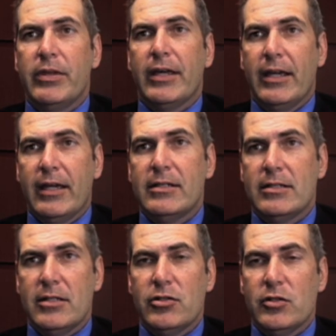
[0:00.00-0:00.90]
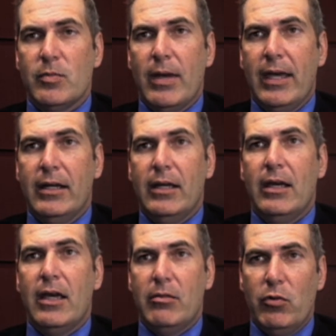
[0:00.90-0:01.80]
that can get decisions made
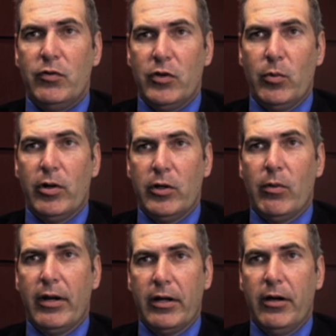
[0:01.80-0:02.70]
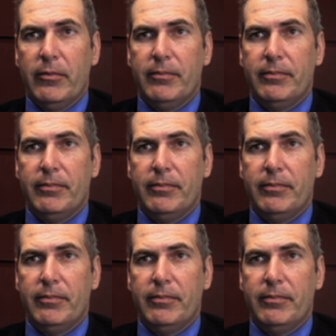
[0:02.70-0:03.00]
and move you to where you want to go.